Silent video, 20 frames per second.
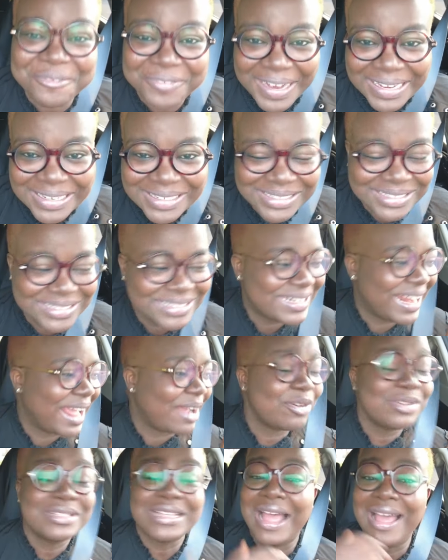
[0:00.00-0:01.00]
vanish.
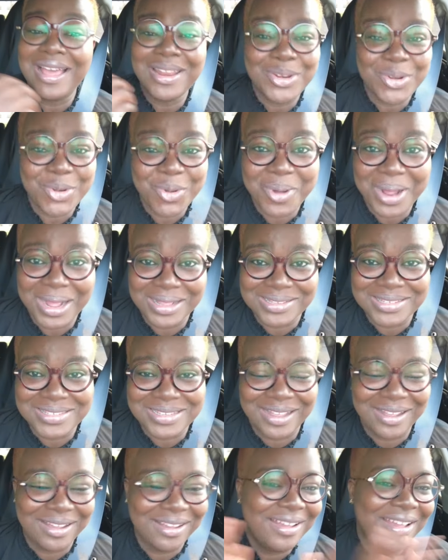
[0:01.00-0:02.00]
Like, because I had no
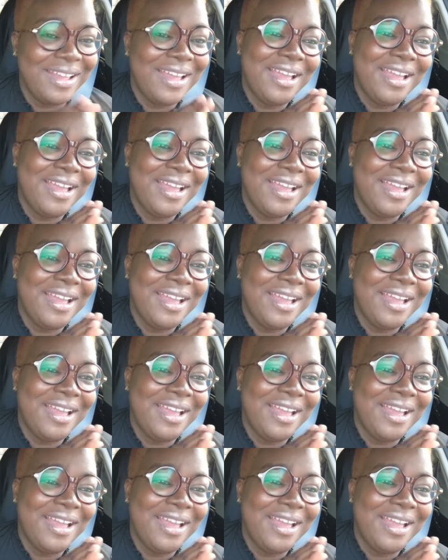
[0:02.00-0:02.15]
answer.